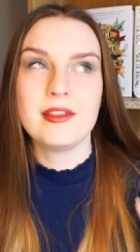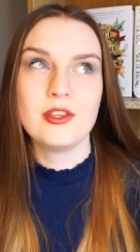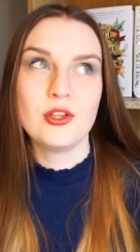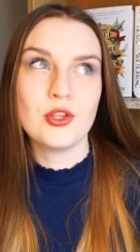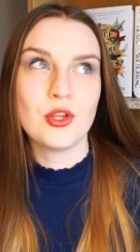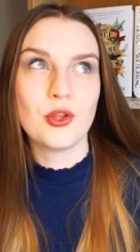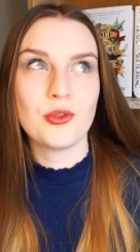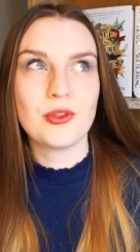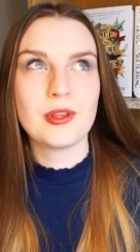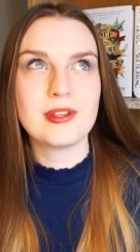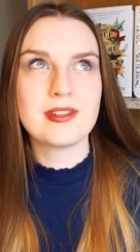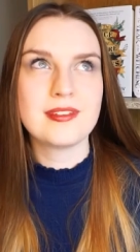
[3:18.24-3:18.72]

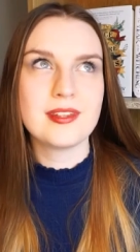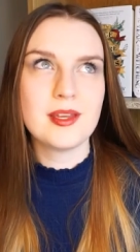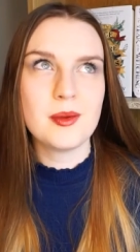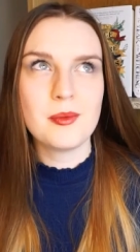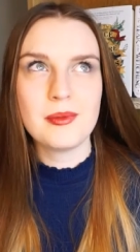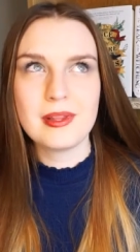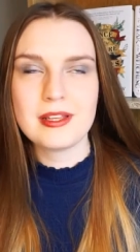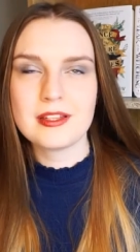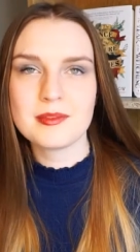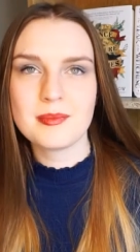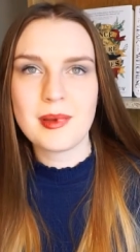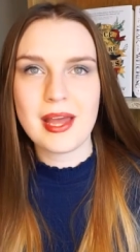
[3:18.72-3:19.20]
you know, the
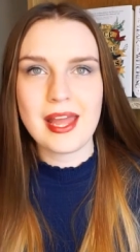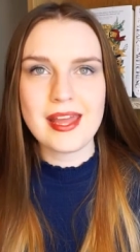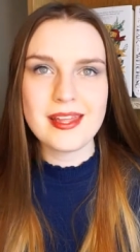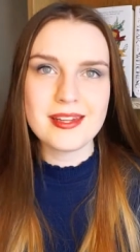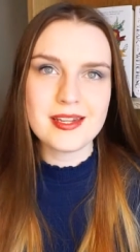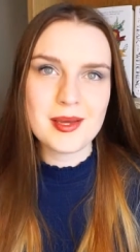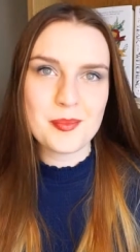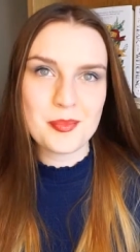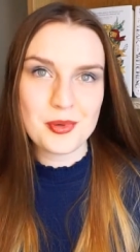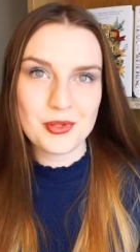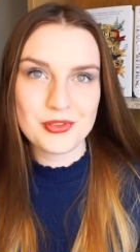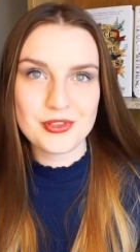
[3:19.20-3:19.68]
siblings might
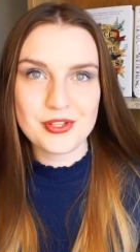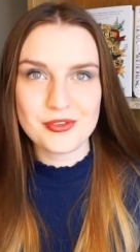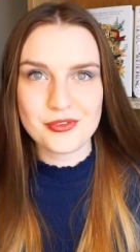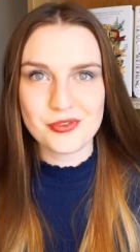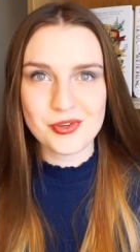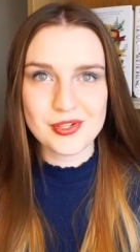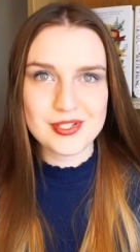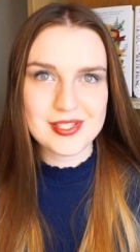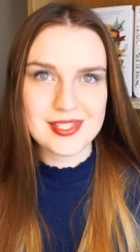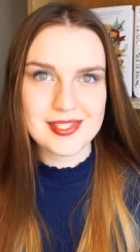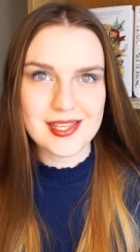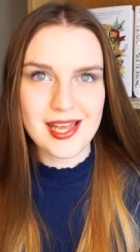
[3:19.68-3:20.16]
end up on
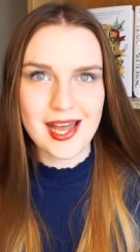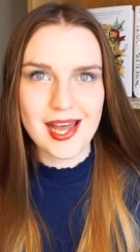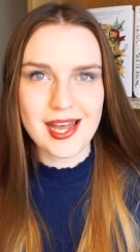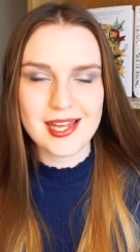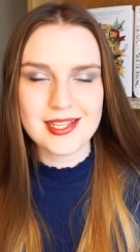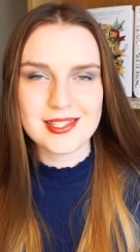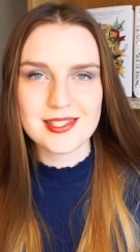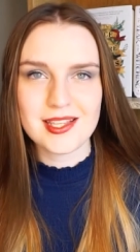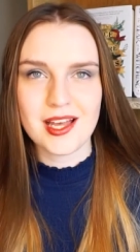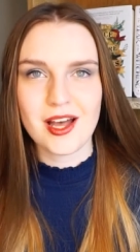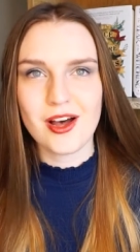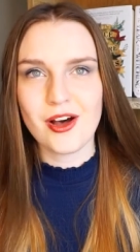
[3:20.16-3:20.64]
different
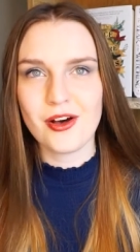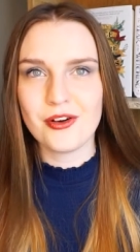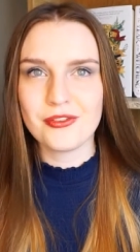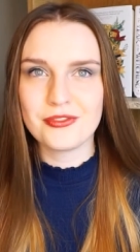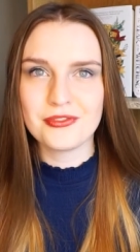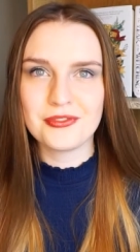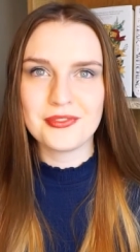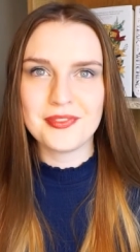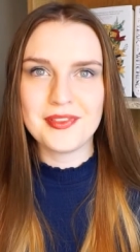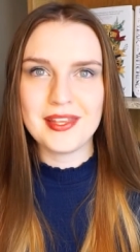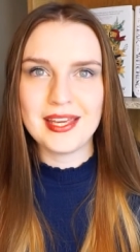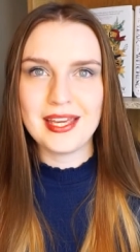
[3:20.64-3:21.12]
sides
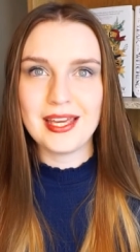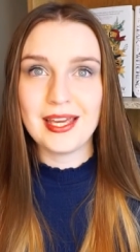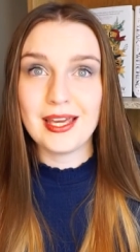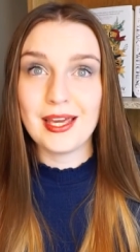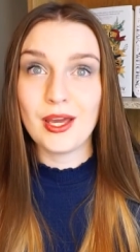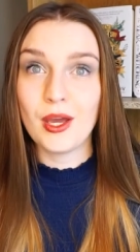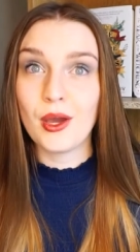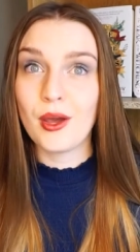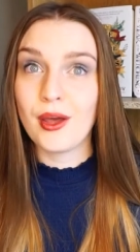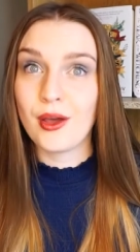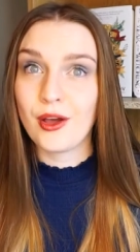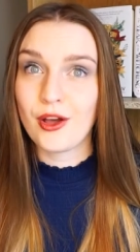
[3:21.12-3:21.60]
of
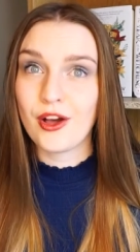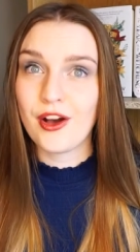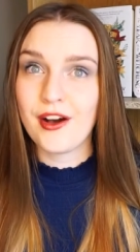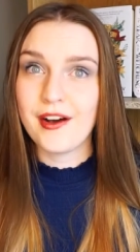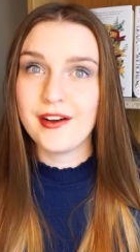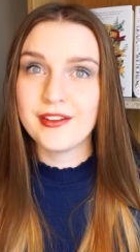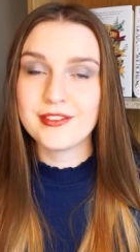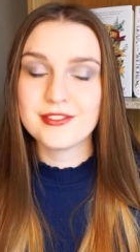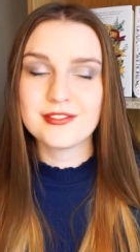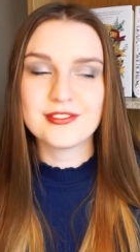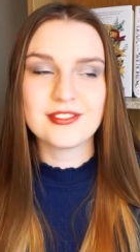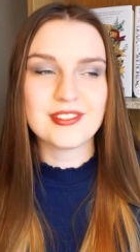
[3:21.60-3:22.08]
the
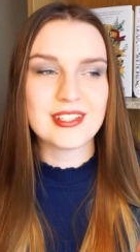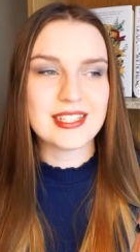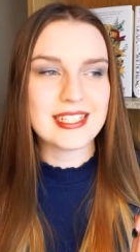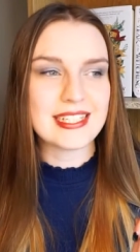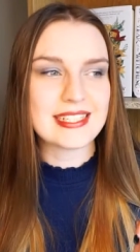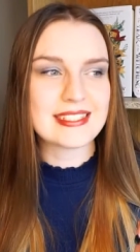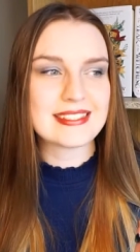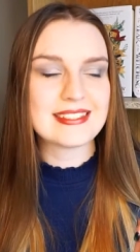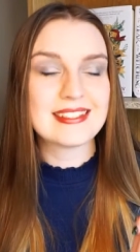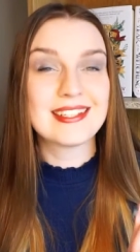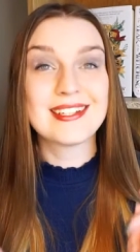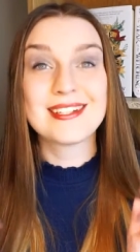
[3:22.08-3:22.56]

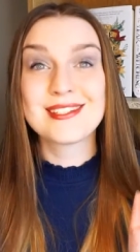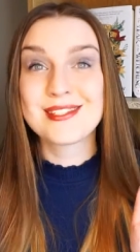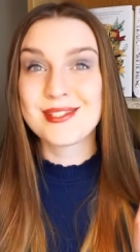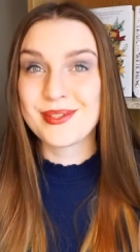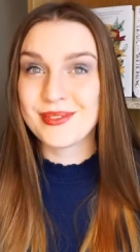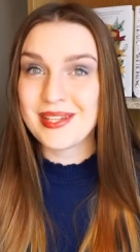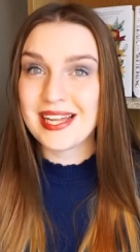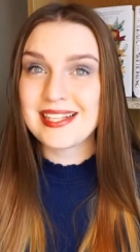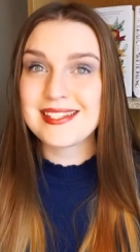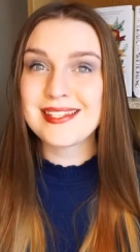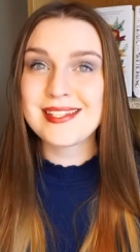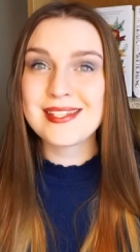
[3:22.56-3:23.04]
conflict.
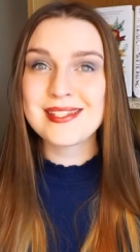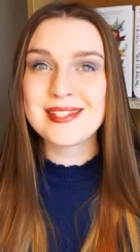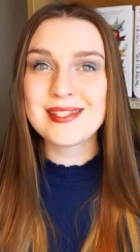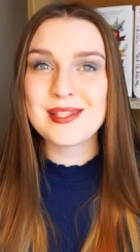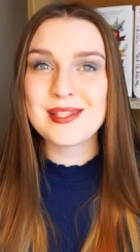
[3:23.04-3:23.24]
So that's the